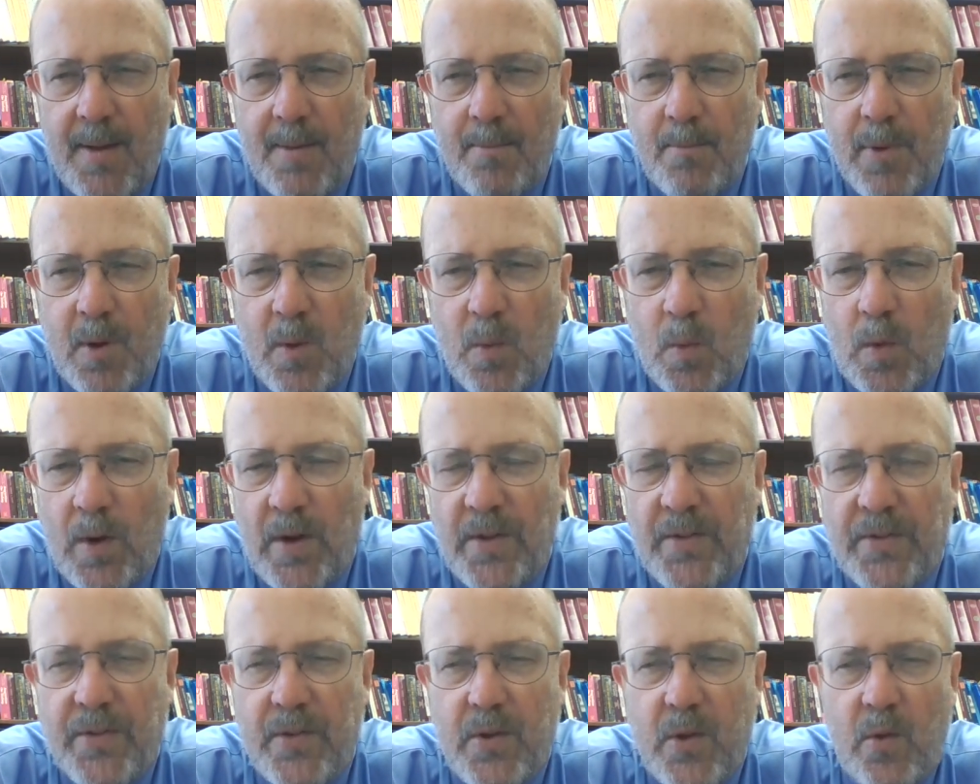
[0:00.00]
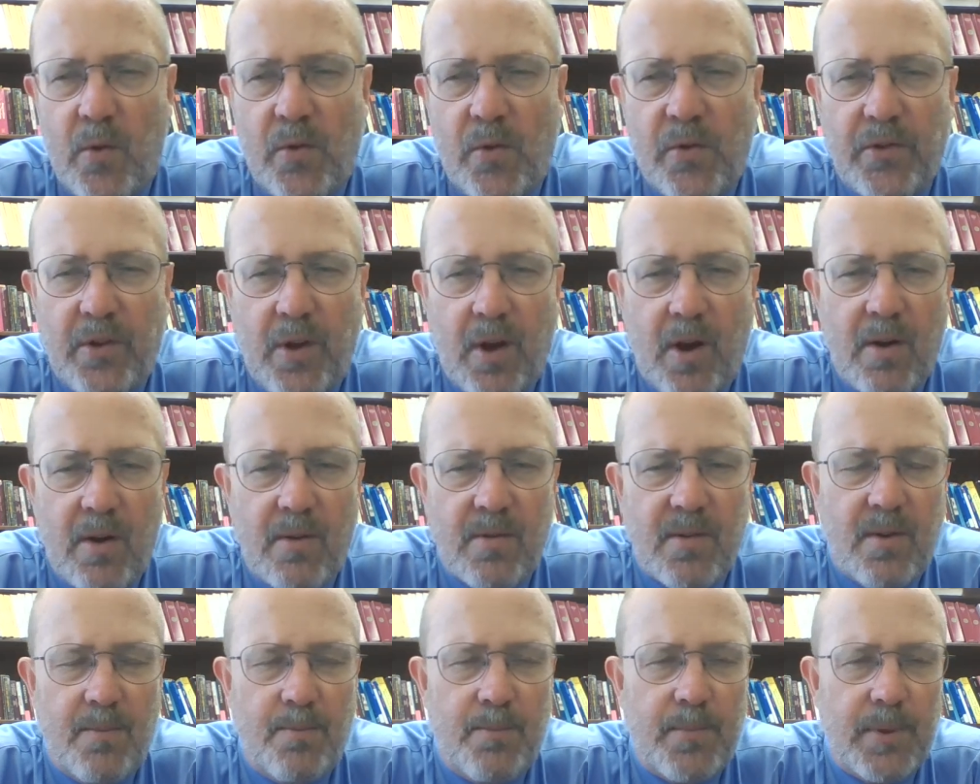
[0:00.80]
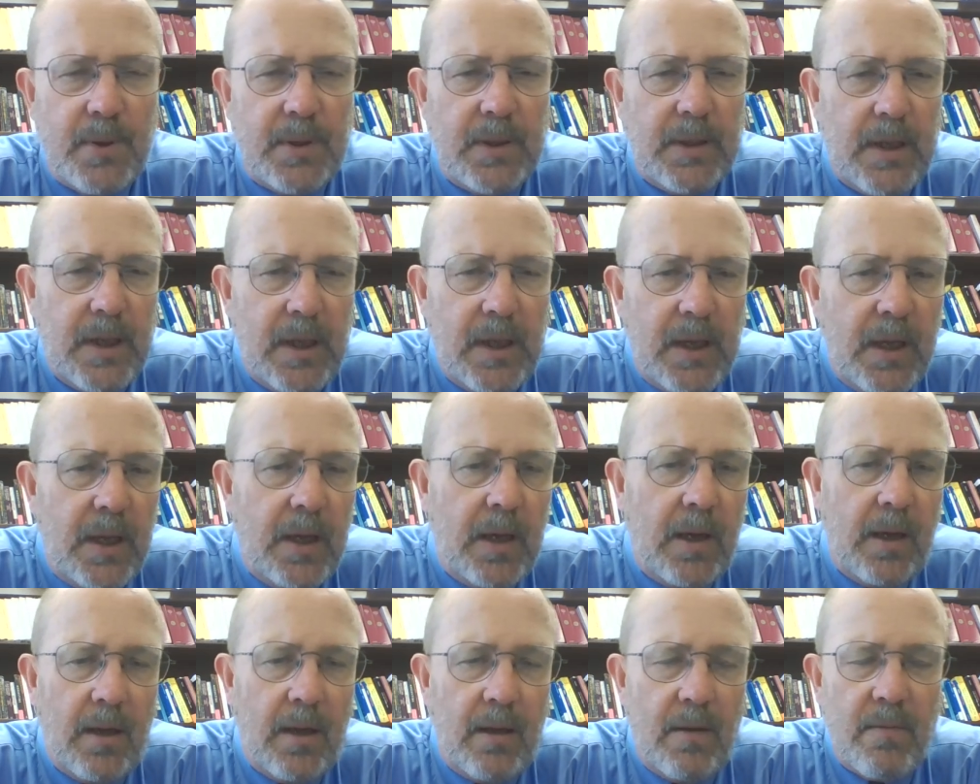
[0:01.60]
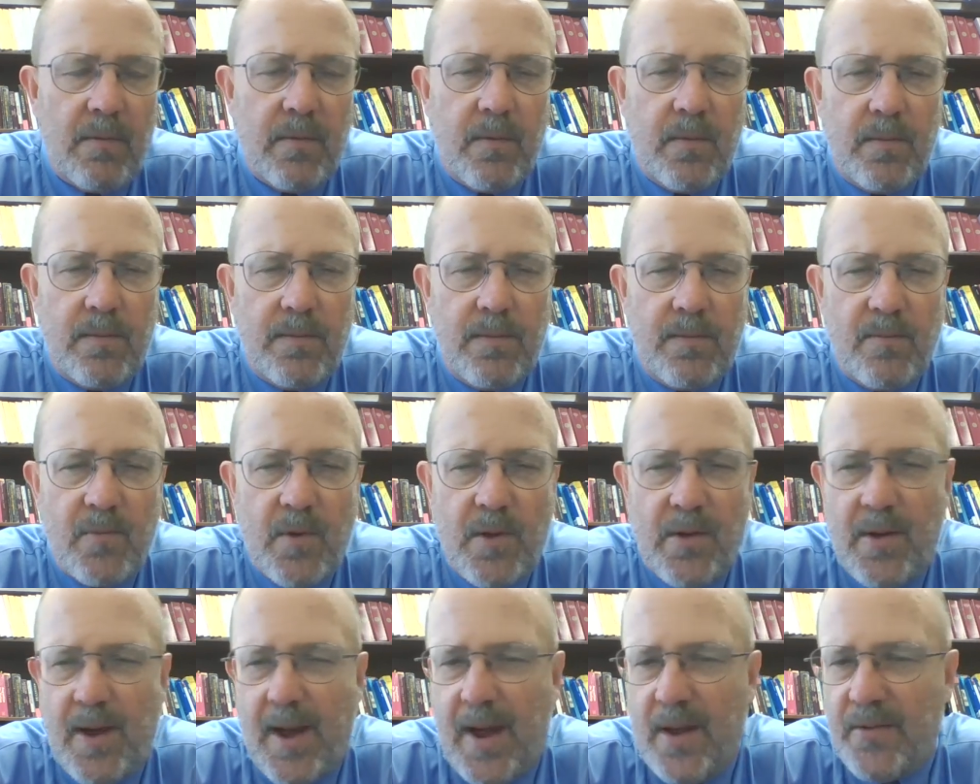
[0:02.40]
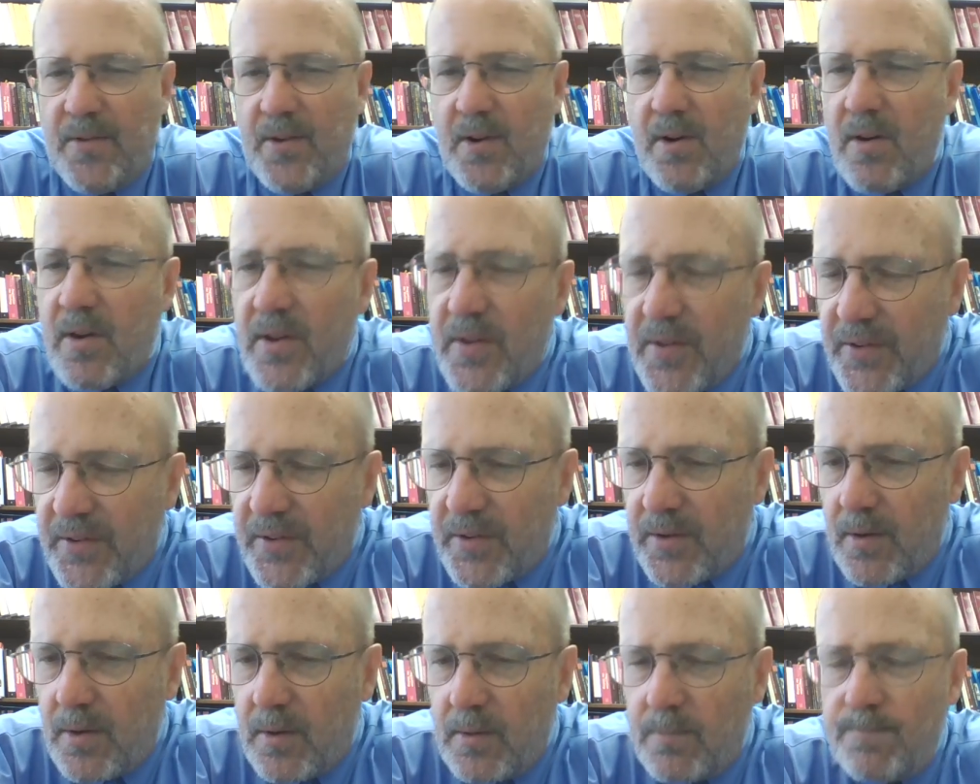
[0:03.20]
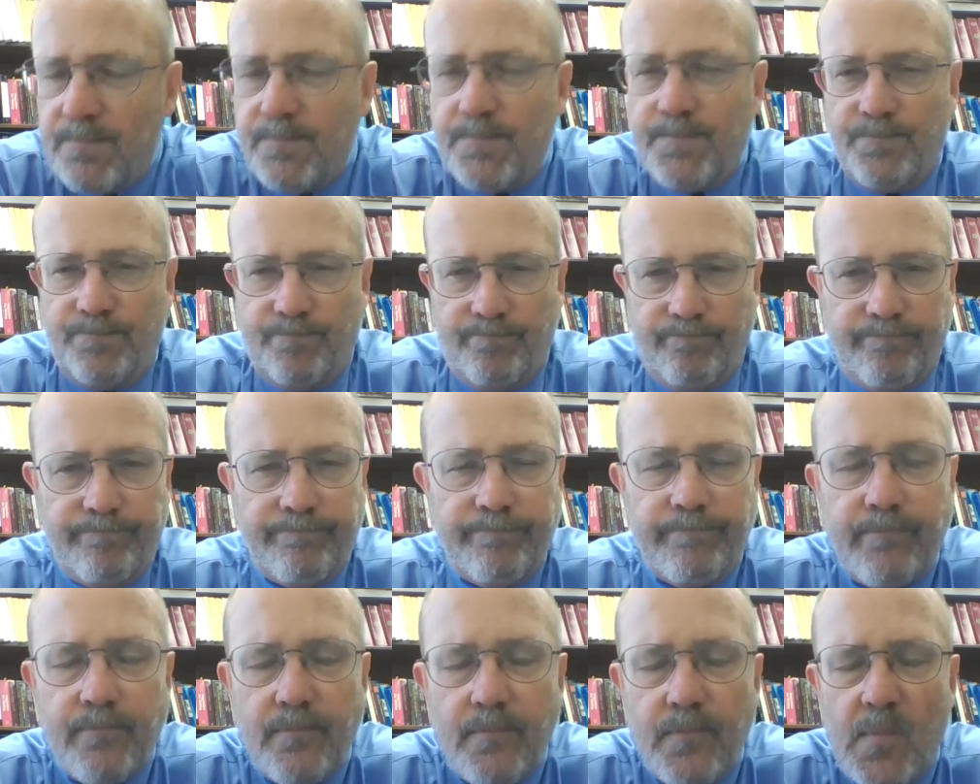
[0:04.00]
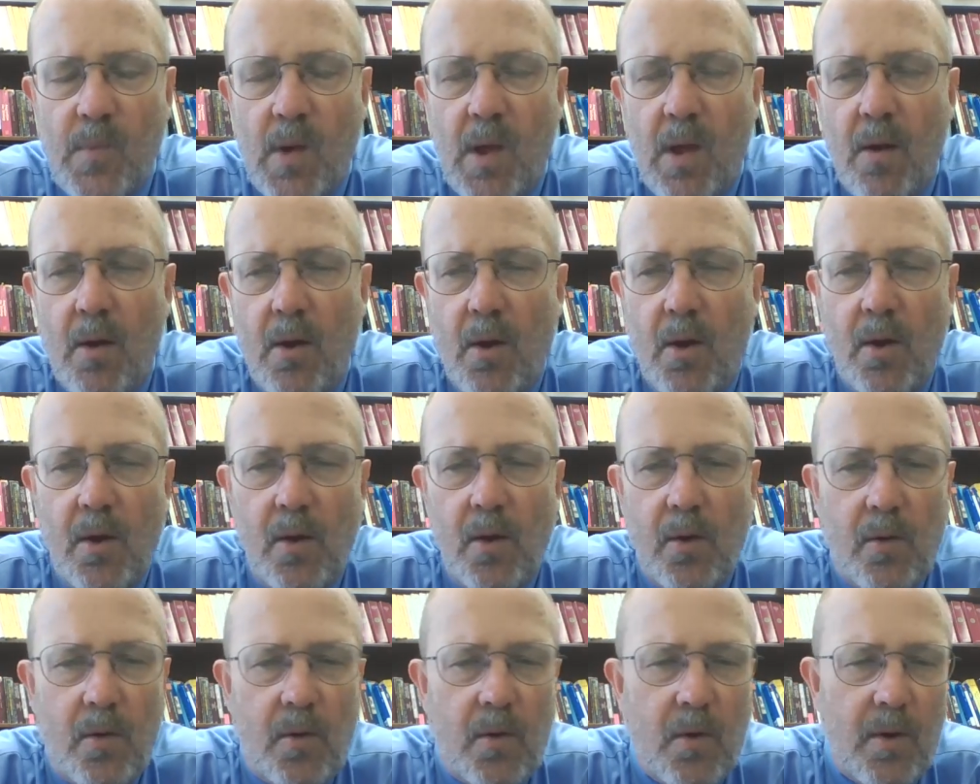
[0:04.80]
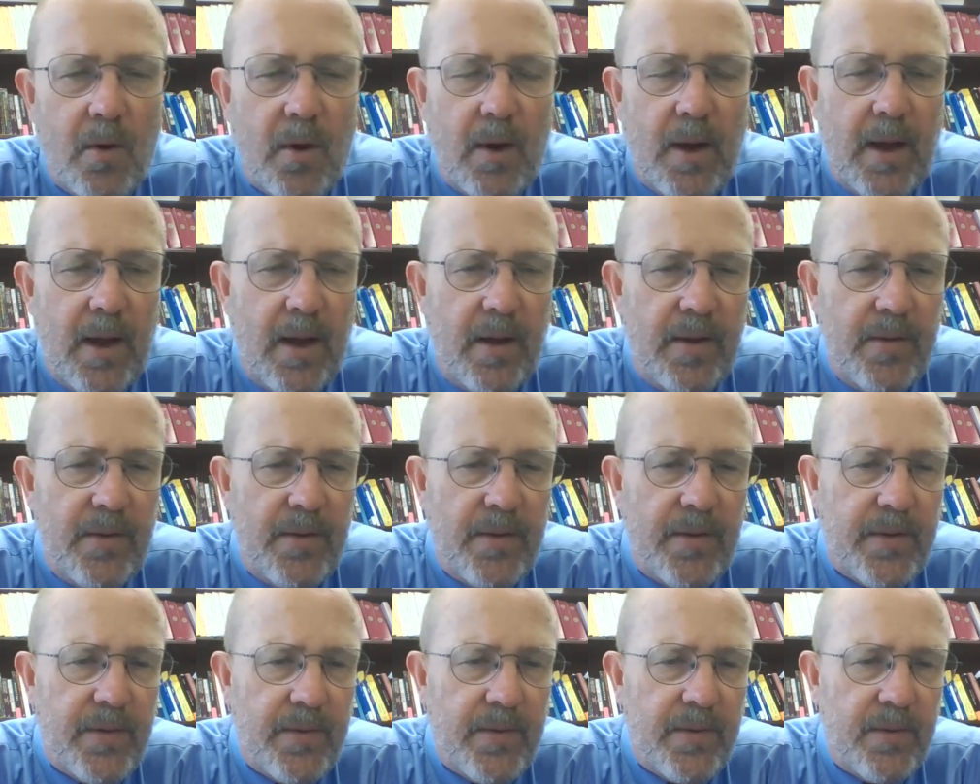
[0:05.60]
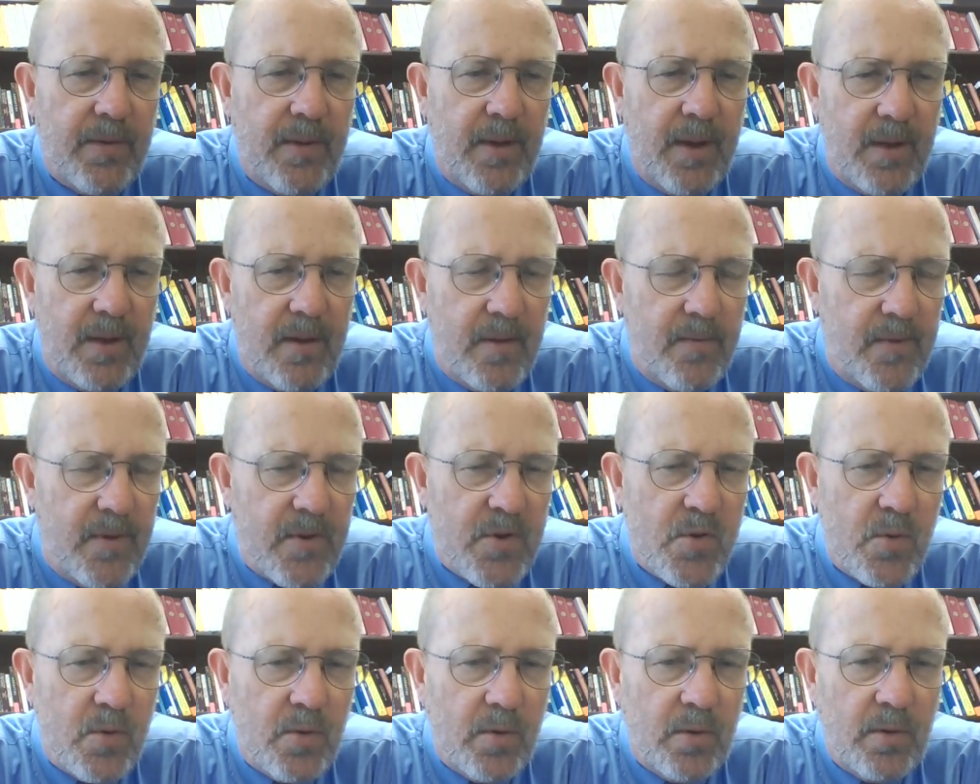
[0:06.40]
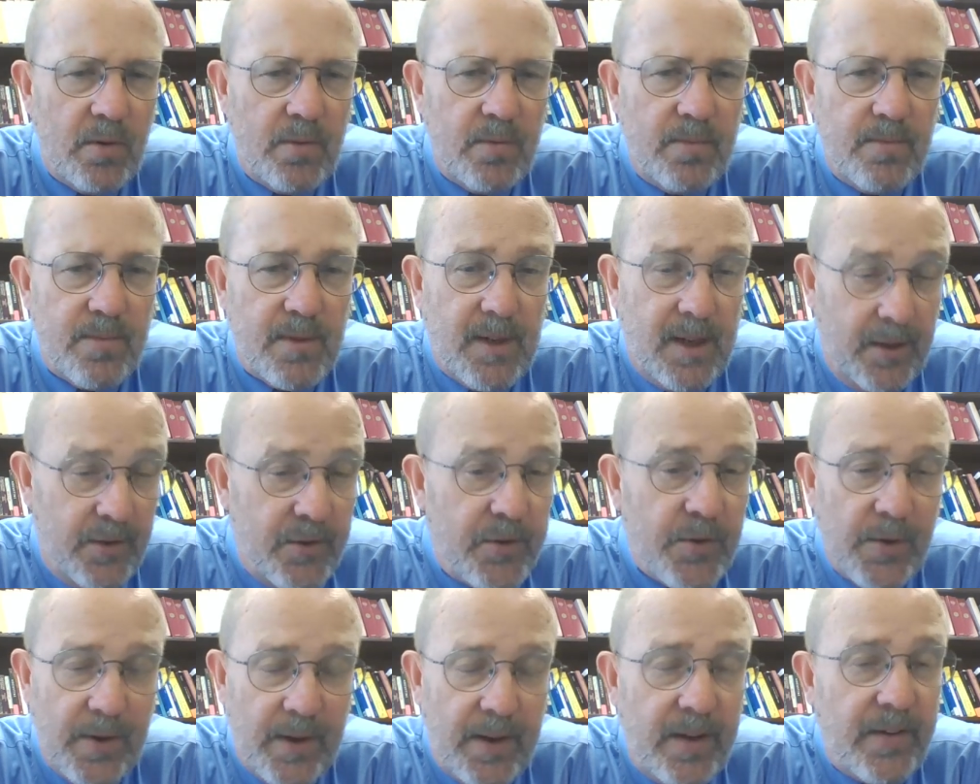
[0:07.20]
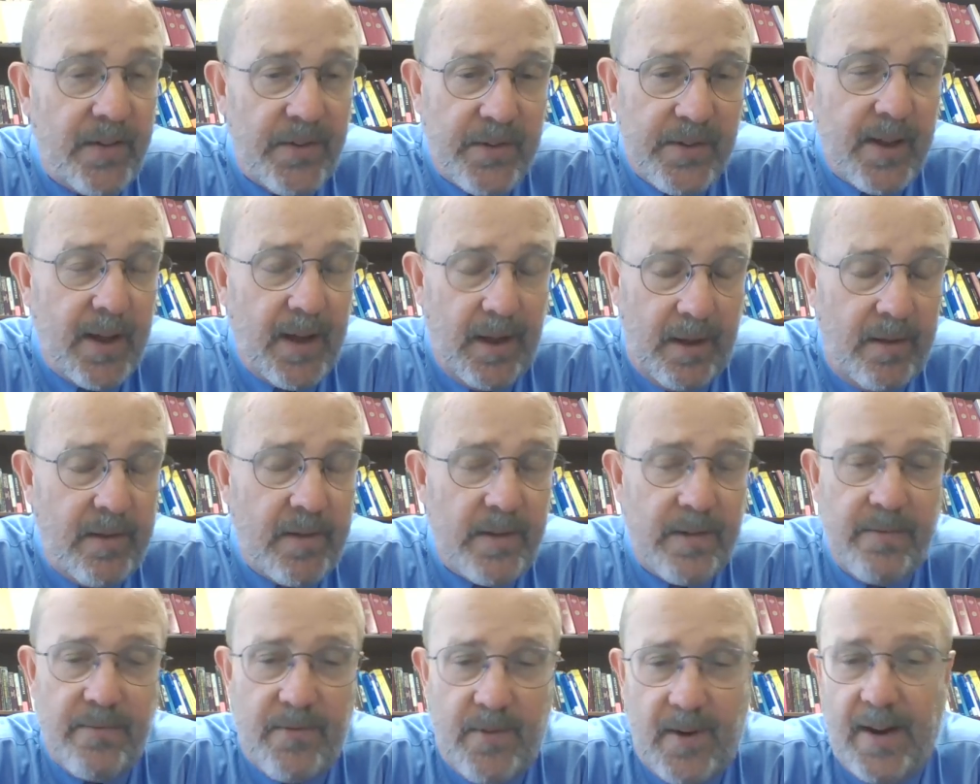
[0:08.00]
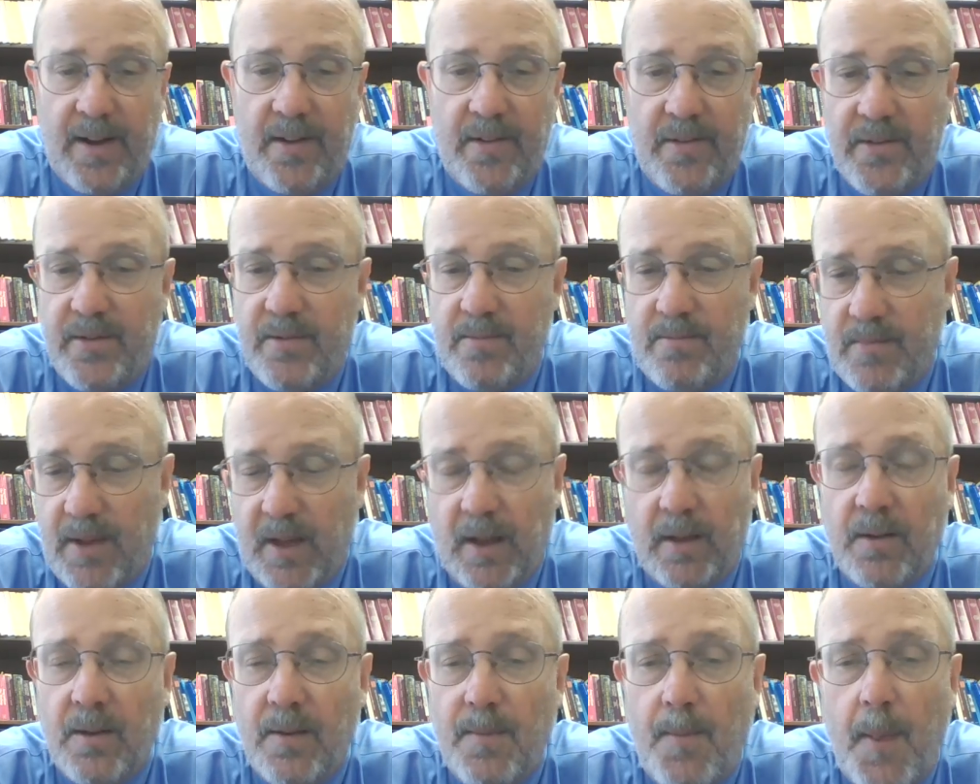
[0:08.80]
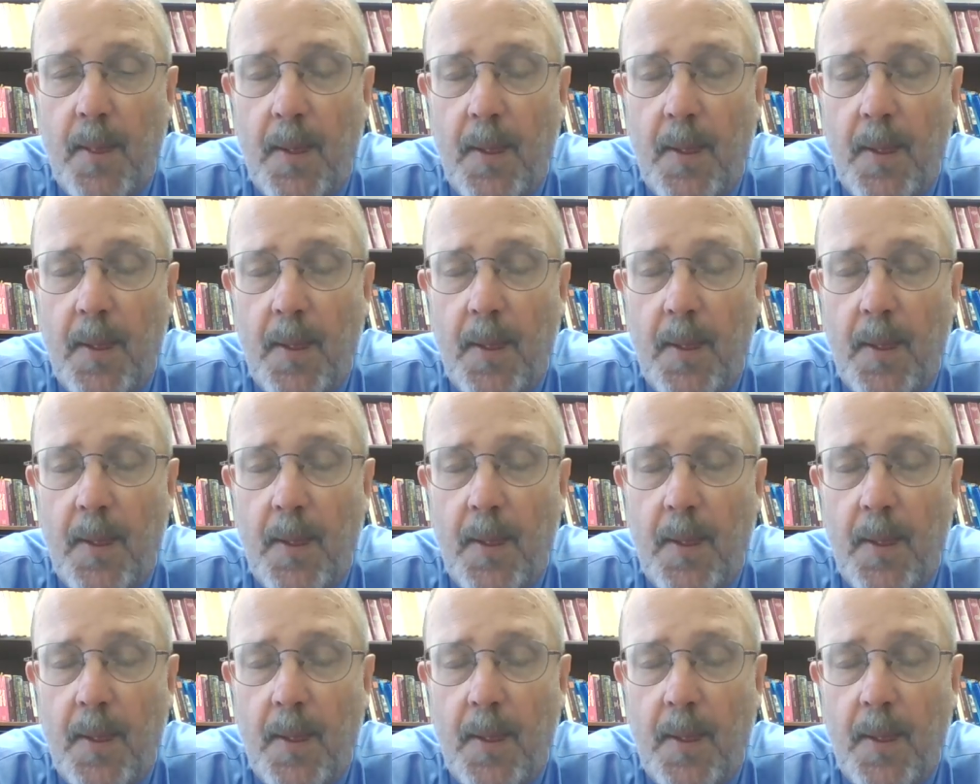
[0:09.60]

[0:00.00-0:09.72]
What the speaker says: But once you start to believe, whether as Christendom or as individual countries, states, France, England,